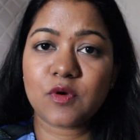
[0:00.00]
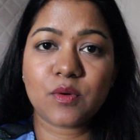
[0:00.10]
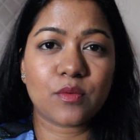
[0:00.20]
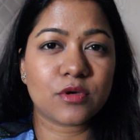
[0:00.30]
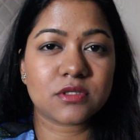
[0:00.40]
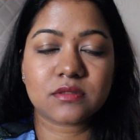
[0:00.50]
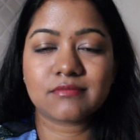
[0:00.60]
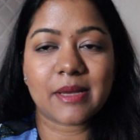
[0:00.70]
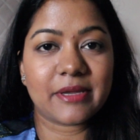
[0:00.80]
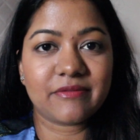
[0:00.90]

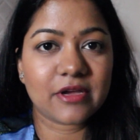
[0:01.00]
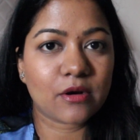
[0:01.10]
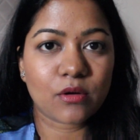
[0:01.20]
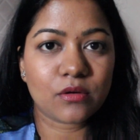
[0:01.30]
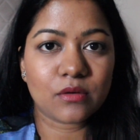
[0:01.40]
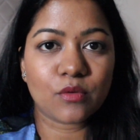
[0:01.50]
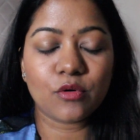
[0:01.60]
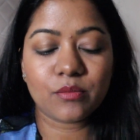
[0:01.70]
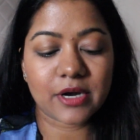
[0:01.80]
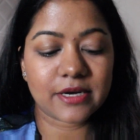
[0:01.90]
we are all
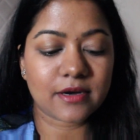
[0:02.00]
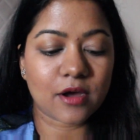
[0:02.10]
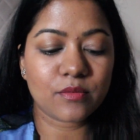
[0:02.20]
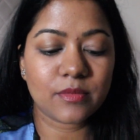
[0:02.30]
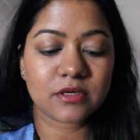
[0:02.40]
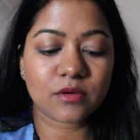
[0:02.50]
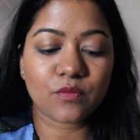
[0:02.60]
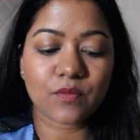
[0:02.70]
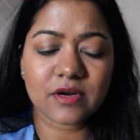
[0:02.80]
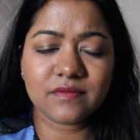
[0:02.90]
home right now, but
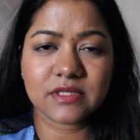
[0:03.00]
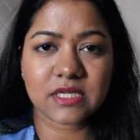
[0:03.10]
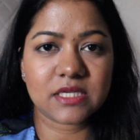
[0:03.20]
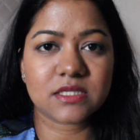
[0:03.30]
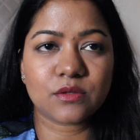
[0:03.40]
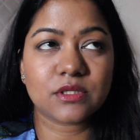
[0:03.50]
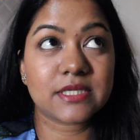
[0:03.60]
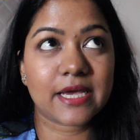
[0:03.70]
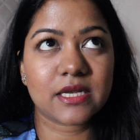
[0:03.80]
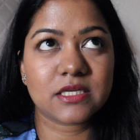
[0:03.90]
on one of the days, on the
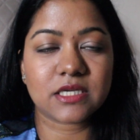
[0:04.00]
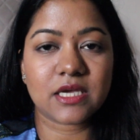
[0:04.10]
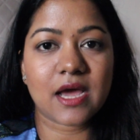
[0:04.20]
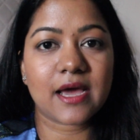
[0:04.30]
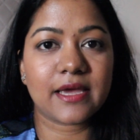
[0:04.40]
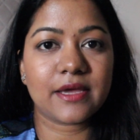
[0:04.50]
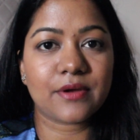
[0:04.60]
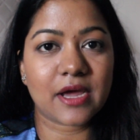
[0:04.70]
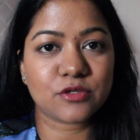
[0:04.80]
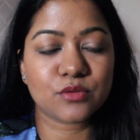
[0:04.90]
second day, I
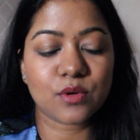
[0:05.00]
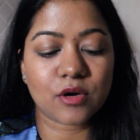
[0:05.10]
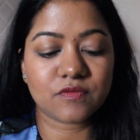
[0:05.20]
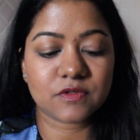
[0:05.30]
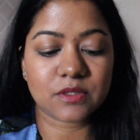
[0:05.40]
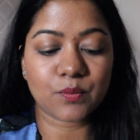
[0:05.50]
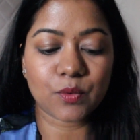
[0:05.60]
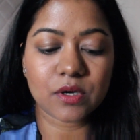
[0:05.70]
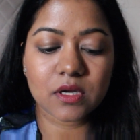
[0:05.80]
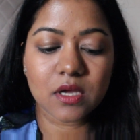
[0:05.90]
had to go out for some
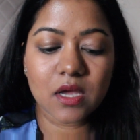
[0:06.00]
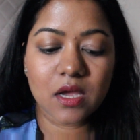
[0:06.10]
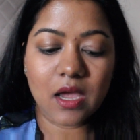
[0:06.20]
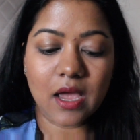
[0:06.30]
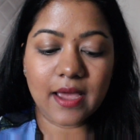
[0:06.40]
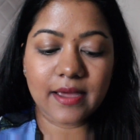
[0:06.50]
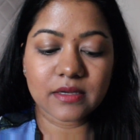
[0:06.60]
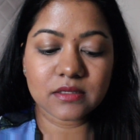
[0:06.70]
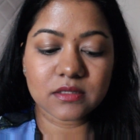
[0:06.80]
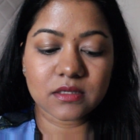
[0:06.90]
work,
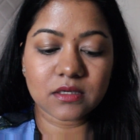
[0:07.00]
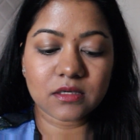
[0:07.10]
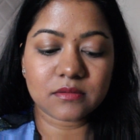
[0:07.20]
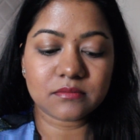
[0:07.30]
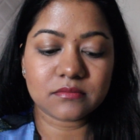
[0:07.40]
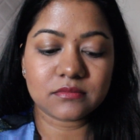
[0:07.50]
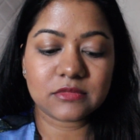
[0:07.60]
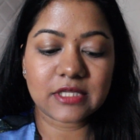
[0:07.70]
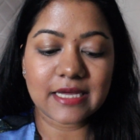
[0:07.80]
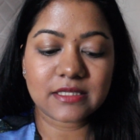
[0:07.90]
and
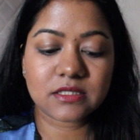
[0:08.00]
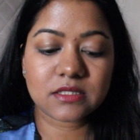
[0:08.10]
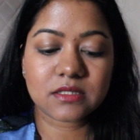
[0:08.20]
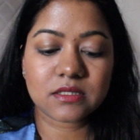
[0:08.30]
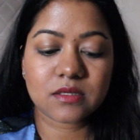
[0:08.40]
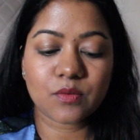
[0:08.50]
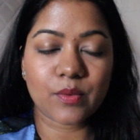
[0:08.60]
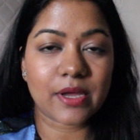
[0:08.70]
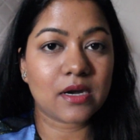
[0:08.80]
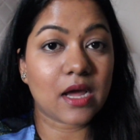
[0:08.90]
that's
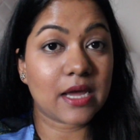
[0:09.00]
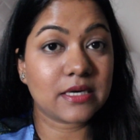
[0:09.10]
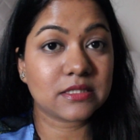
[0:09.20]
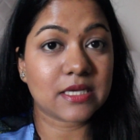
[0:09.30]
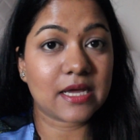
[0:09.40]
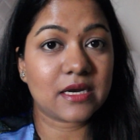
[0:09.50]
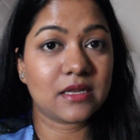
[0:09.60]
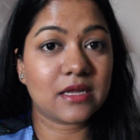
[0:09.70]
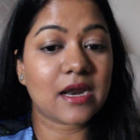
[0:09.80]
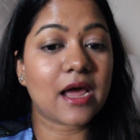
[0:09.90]
when I
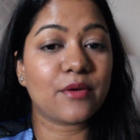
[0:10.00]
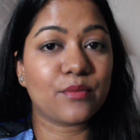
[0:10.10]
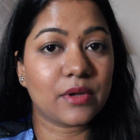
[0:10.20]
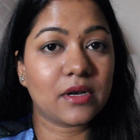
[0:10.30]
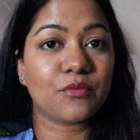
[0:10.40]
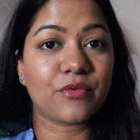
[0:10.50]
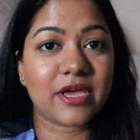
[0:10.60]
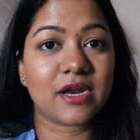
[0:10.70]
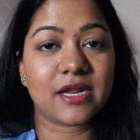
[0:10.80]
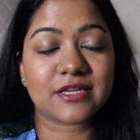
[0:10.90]
decided that I will
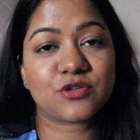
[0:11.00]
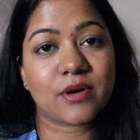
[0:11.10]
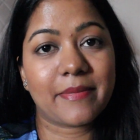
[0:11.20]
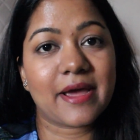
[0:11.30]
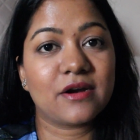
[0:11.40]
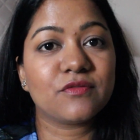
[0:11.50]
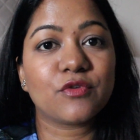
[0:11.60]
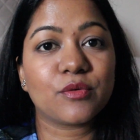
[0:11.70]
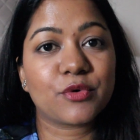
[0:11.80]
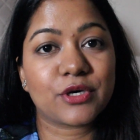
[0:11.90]
wear an extra pad
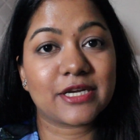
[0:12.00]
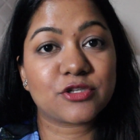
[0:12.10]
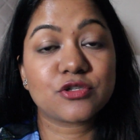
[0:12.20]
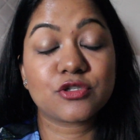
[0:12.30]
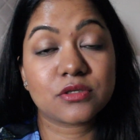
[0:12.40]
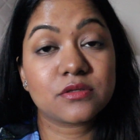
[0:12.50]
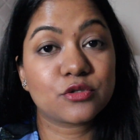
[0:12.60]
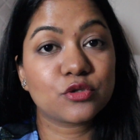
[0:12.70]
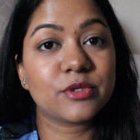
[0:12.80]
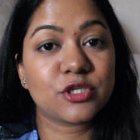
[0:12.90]
for protection,
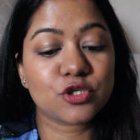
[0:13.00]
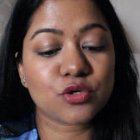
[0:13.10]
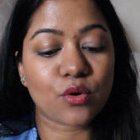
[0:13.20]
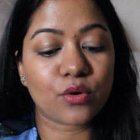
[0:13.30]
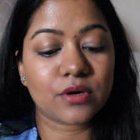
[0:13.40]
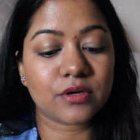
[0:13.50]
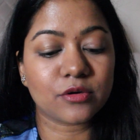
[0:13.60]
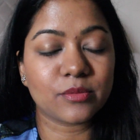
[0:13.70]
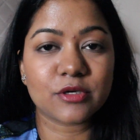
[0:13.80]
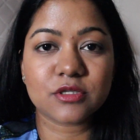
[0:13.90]
just to be sure,
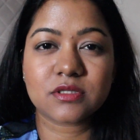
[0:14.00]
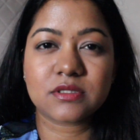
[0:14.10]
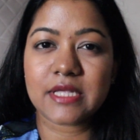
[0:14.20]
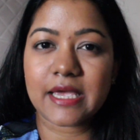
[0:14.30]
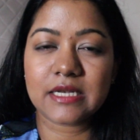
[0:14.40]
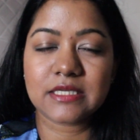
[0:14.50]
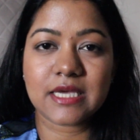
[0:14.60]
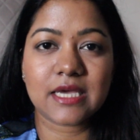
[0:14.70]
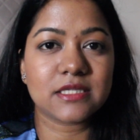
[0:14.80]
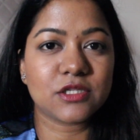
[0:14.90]
because second
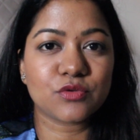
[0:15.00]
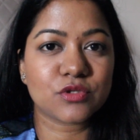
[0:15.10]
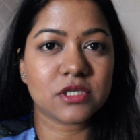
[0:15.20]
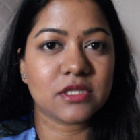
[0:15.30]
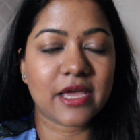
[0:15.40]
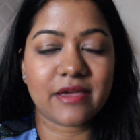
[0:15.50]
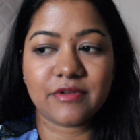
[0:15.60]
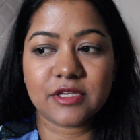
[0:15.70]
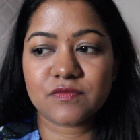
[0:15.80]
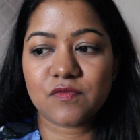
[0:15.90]
day is usually the
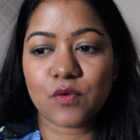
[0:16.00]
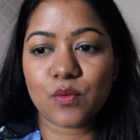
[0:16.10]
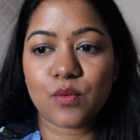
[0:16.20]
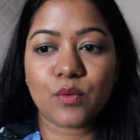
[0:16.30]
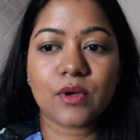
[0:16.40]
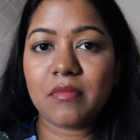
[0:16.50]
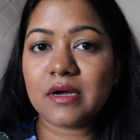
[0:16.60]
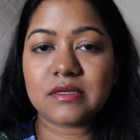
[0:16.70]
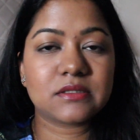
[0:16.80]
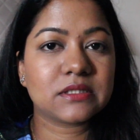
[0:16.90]
heaviest flow,
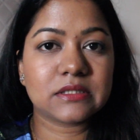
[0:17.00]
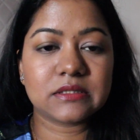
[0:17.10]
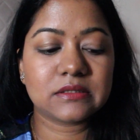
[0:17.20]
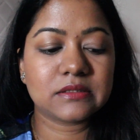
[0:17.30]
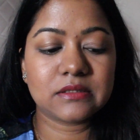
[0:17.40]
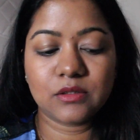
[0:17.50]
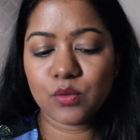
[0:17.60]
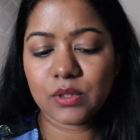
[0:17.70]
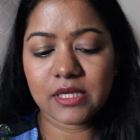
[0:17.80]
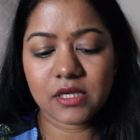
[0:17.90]
but
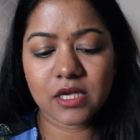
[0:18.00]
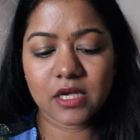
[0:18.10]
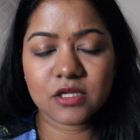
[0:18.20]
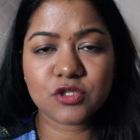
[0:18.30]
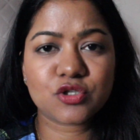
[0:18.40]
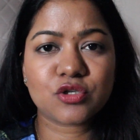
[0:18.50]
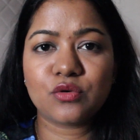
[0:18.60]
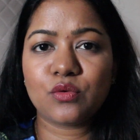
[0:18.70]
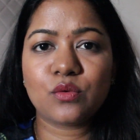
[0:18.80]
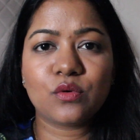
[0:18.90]
no leakage,
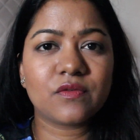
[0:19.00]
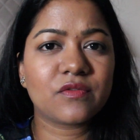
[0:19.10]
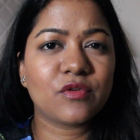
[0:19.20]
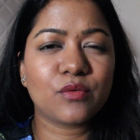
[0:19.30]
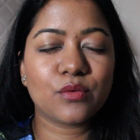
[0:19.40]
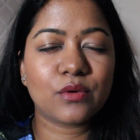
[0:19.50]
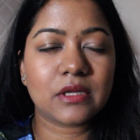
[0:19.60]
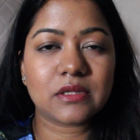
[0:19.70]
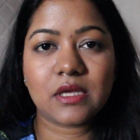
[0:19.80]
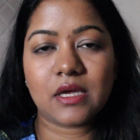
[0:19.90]
no overflow, no
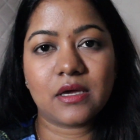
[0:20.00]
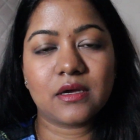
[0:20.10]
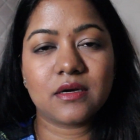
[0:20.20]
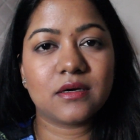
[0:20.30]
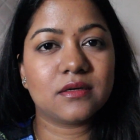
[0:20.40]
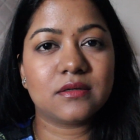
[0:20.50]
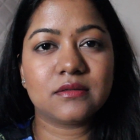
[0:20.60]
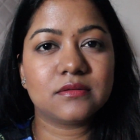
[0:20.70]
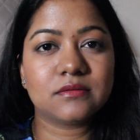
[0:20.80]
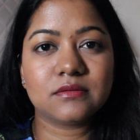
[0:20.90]
nothing.
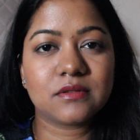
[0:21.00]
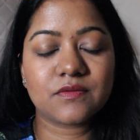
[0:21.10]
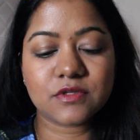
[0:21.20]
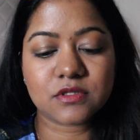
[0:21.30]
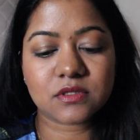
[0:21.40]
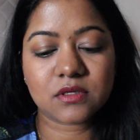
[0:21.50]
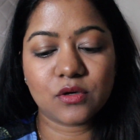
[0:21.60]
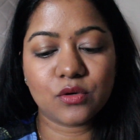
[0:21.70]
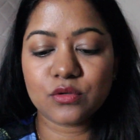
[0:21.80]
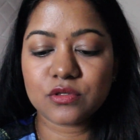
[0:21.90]
It was
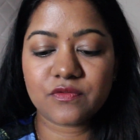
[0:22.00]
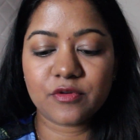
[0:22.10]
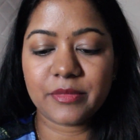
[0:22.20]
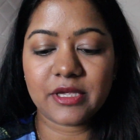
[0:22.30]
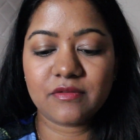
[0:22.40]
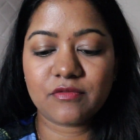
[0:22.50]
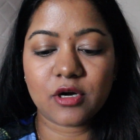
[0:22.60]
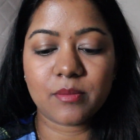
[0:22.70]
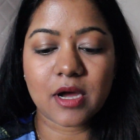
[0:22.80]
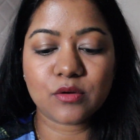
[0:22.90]
good for me
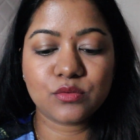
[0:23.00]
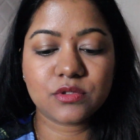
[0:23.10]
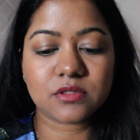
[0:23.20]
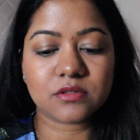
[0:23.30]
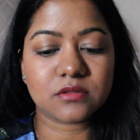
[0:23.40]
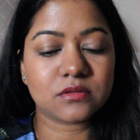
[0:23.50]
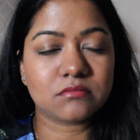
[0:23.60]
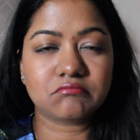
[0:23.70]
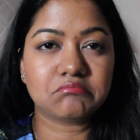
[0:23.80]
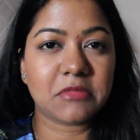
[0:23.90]
for about
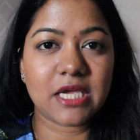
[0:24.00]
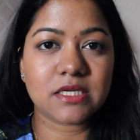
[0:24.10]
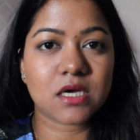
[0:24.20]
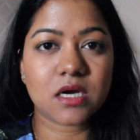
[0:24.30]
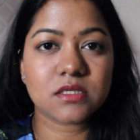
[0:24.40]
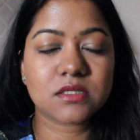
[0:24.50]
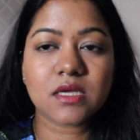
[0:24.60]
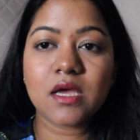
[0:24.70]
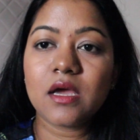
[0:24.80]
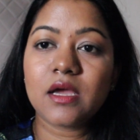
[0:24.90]
8 hours,
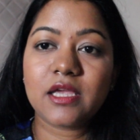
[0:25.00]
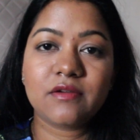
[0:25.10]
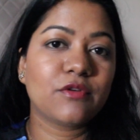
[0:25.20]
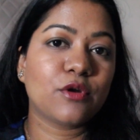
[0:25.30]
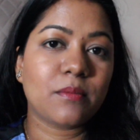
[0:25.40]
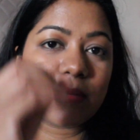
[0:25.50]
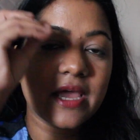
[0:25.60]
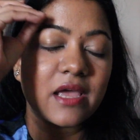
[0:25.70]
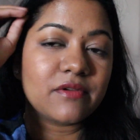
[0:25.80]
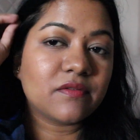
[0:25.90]
even on my
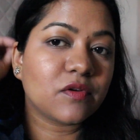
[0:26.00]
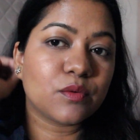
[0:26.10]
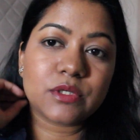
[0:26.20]
heavy flow